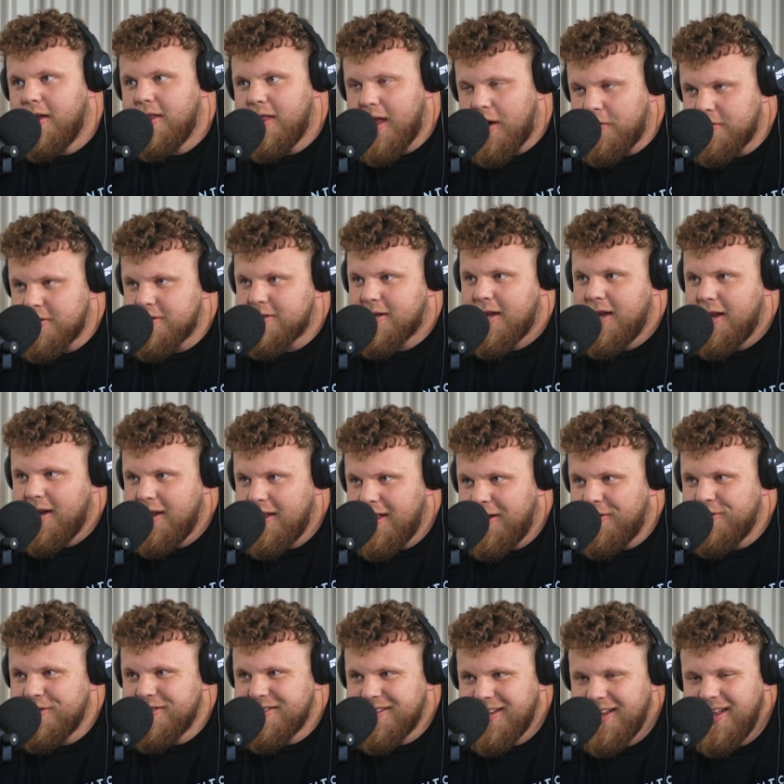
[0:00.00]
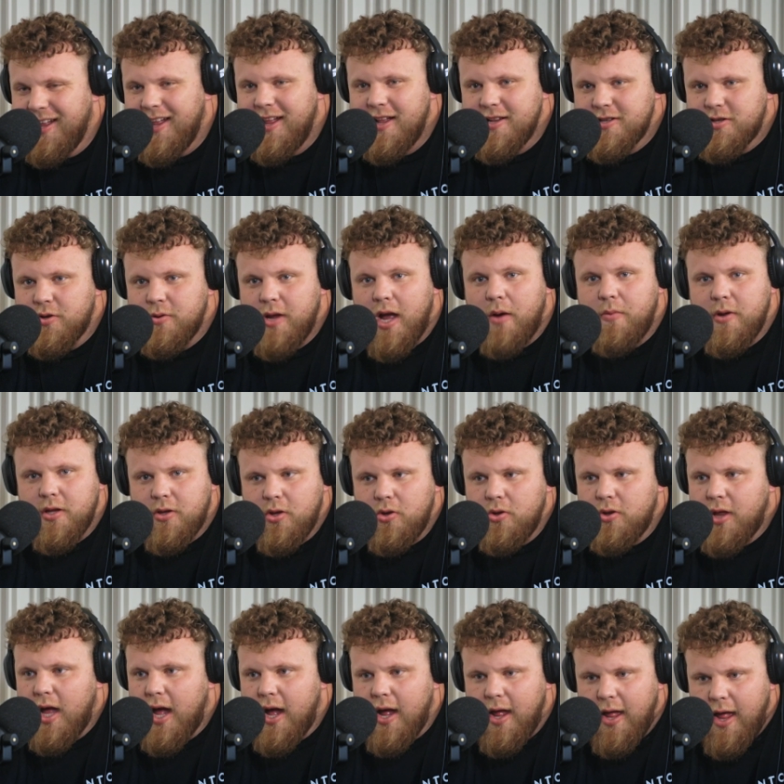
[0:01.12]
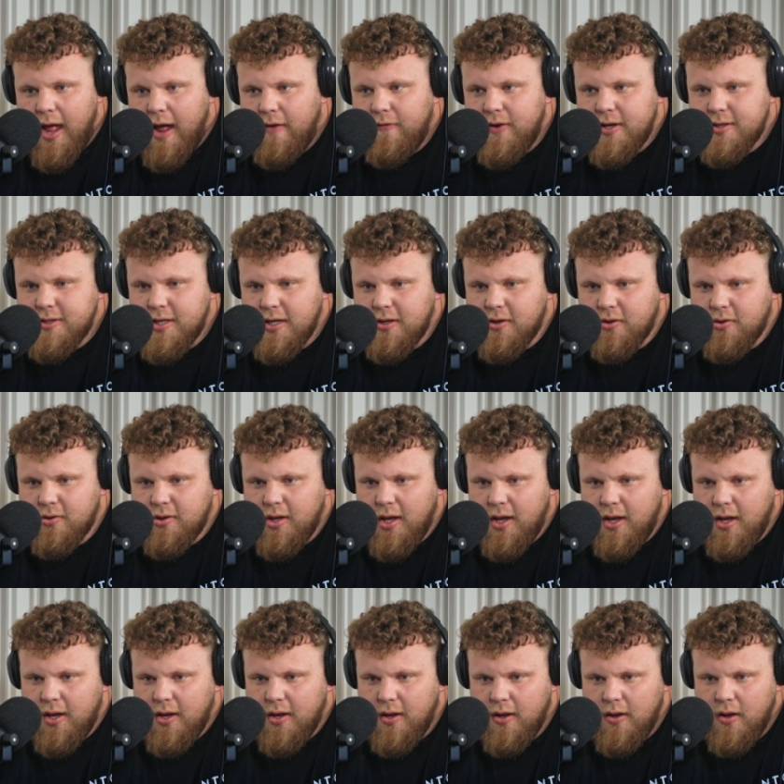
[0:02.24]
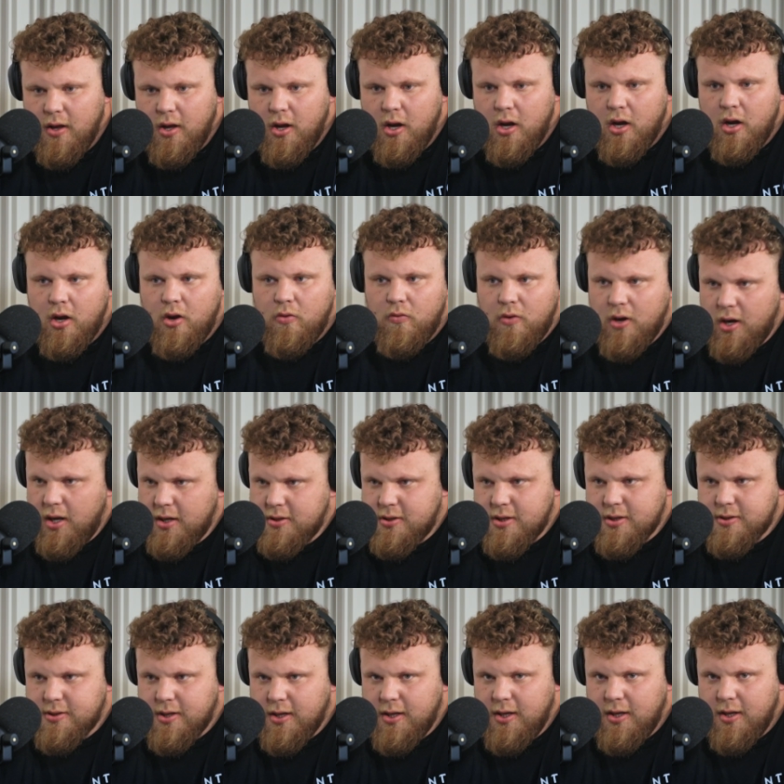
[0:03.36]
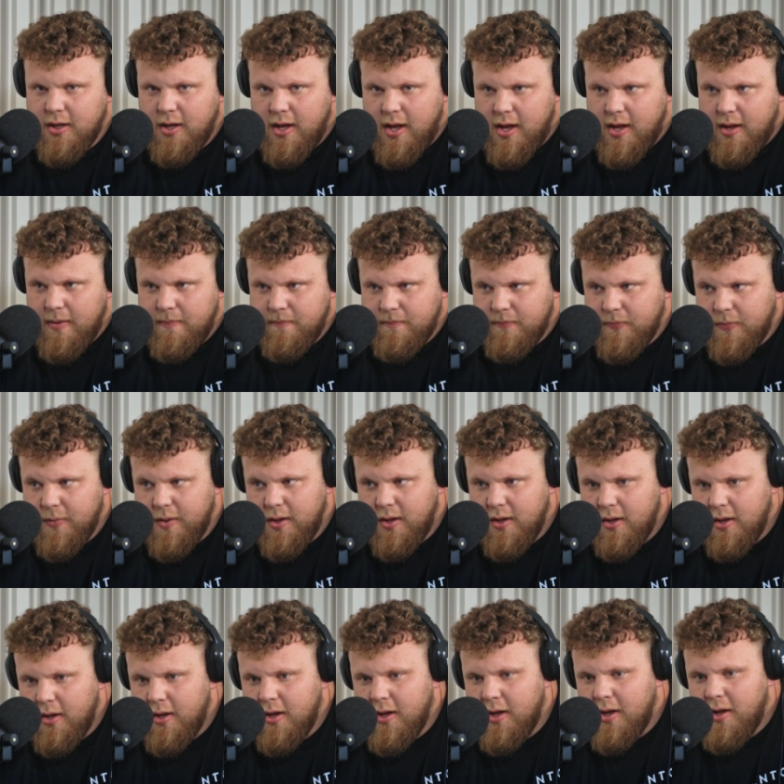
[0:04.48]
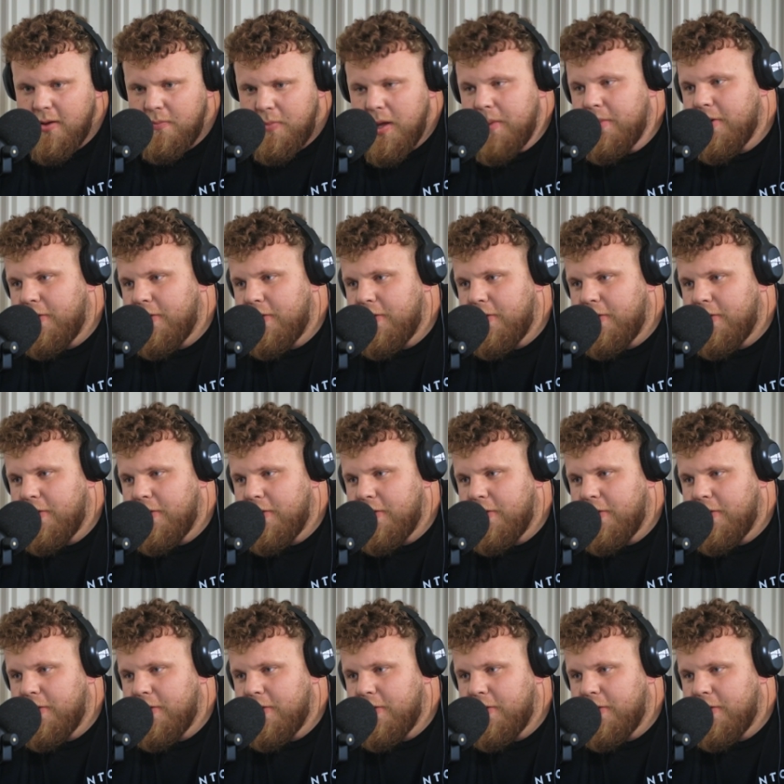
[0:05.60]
That was scary. So yeah, we do that every single day religiously. People